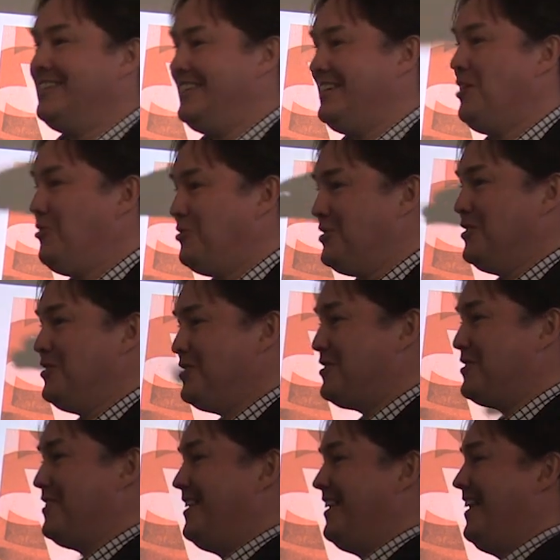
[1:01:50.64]
in the
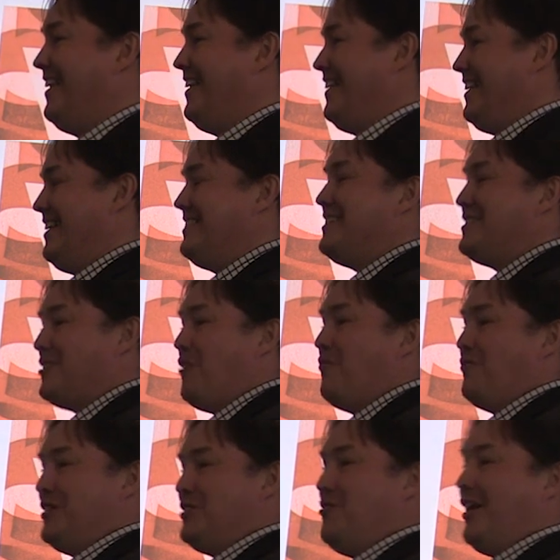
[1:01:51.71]
audience. Is it
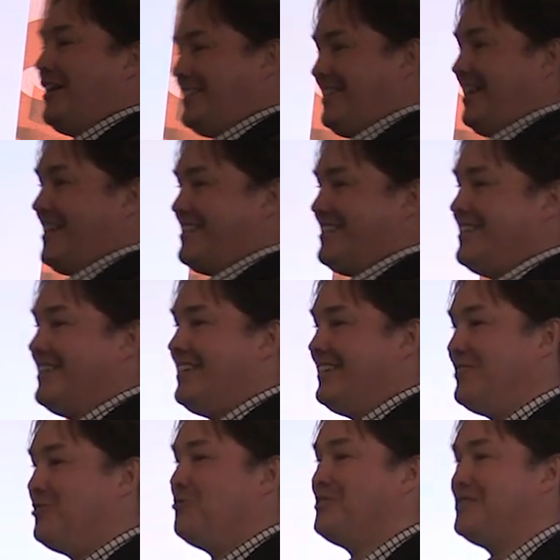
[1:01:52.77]
something you are interested
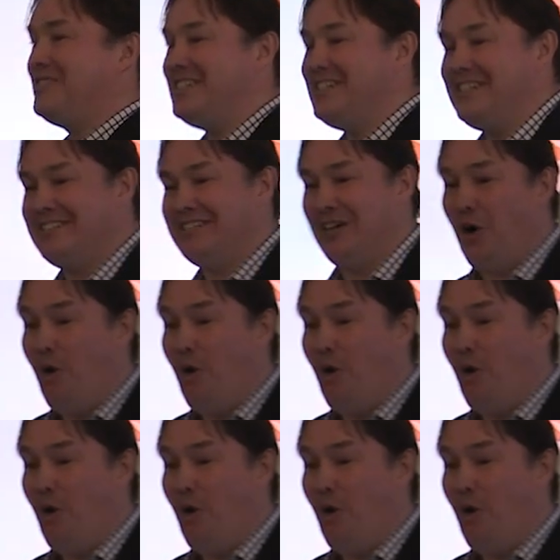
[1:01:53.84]
in to see the